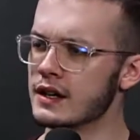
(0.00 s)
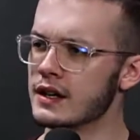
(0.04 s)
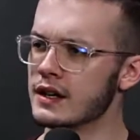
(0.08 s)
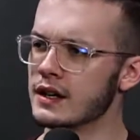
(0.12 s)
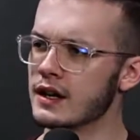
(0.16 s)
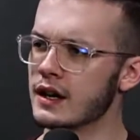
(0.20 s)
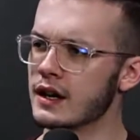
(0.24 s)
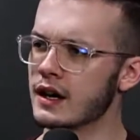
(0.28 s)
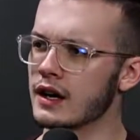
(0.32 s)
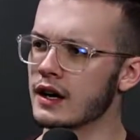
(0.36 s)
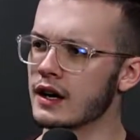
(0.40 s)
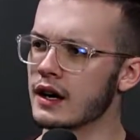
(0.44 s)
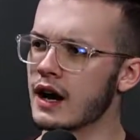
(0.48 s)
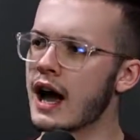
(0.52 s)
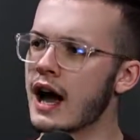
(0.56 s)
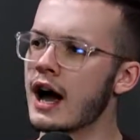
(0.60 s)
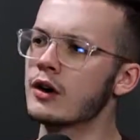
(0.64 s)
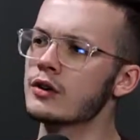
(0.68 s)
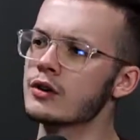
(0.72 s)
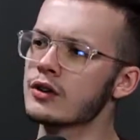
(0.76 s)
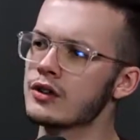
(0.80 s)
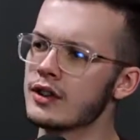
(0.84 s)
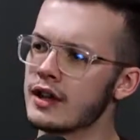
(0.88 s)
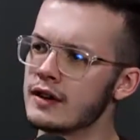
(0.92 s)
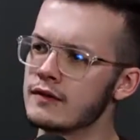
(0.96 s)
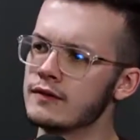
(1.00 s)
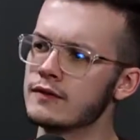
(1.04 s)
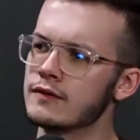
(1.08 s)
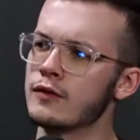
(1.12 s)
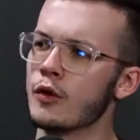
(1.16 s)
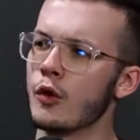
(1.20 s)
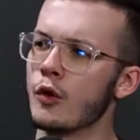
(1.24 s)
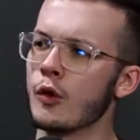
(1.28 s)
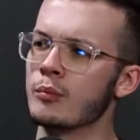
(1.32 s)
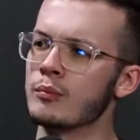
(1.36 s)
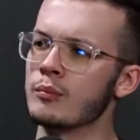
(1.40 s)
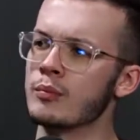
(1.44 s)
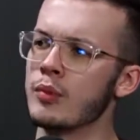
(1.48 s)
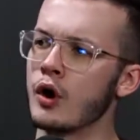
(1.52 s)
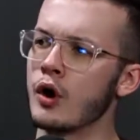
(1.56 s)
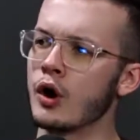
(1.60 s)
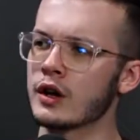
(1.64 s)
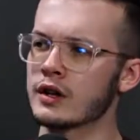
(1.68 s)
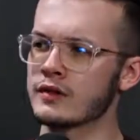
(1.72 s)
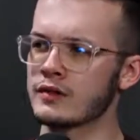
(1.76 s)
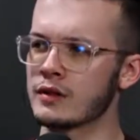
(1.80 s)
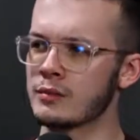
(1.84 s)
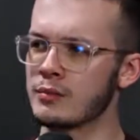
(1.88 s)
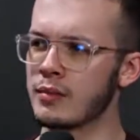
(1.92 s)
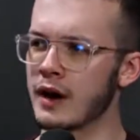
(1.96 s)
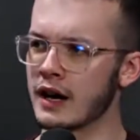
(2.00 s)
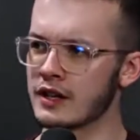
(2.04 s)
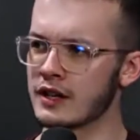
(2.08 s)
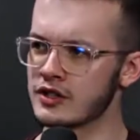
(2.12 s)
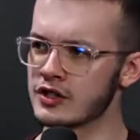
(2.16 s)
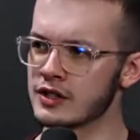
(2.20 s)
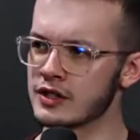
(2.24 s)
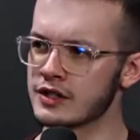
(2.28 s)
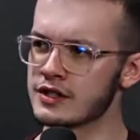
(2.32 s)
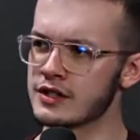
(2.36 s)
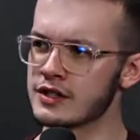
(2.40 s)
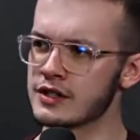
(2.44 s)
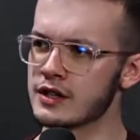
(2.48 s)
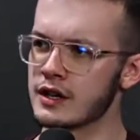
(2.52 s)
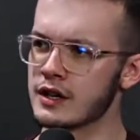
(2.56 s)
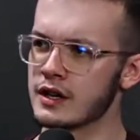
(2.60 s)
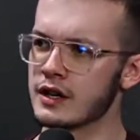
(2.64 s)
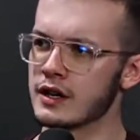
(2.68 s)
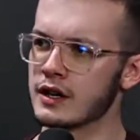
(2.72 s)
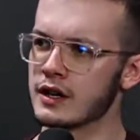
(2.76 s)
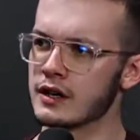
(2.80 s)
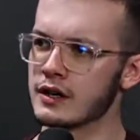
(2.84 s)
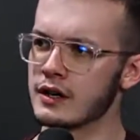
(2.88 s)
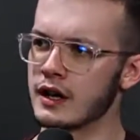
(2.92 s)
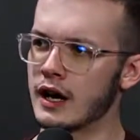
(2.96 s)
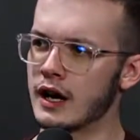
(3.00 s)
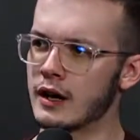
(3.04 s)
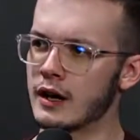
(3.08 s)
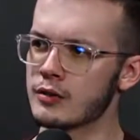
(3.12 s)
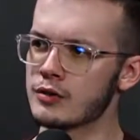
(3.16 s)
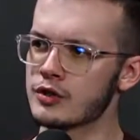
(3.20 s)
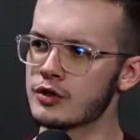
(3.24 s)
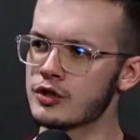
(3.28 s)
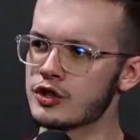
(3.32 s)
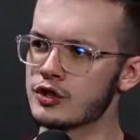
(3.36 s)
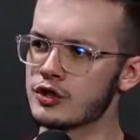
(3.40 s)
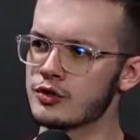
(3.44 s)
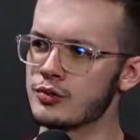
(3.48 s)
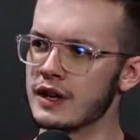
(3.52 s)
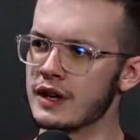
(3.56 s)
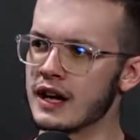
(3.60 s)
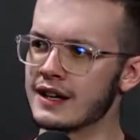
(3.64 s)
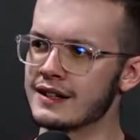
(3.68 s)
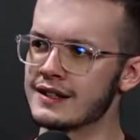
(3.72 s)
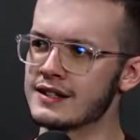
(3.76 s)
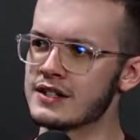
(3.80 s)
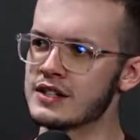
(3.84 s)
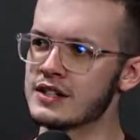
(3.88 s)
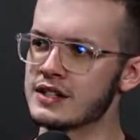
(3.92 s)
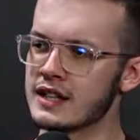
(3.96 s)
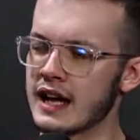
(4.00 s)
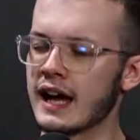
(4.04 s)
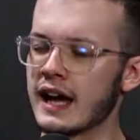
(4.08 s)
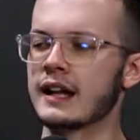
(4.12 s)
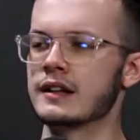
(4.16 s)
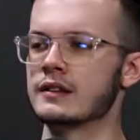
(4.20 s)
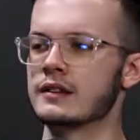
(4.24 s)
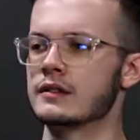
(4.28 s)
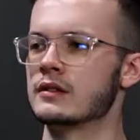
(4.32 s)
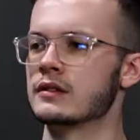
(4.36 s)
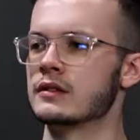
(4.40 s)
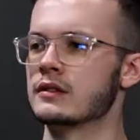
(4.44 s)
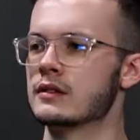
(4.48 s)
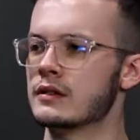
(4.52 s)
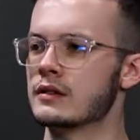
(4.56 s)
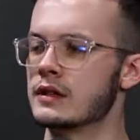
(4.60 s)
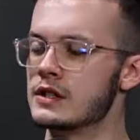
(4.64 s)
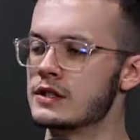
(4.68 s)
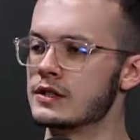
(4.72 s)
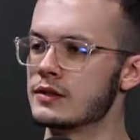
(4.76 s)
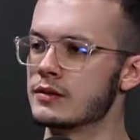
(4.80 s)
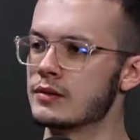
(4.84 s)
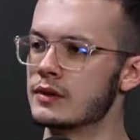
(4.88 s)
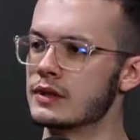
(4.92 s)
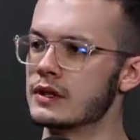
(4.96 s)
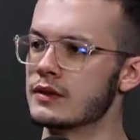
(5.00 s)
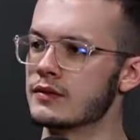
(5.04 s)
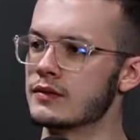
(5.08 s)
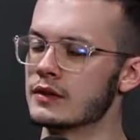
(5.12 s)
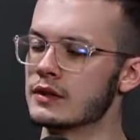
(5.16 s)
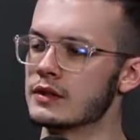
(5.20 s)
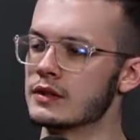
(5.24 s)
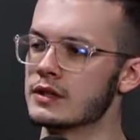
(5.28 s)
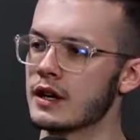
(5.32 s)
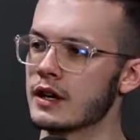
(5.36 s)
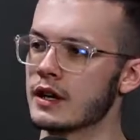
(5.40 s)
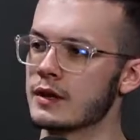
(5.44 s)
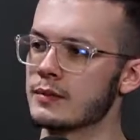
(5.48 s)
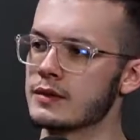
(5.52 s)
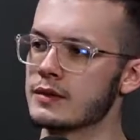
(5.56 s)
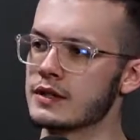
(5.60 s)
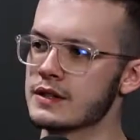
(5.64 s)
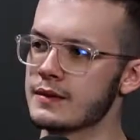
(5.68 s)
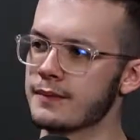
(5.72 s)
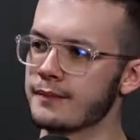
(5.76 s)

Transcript: how do they form part of a budget, and how should we understand these 3 different types?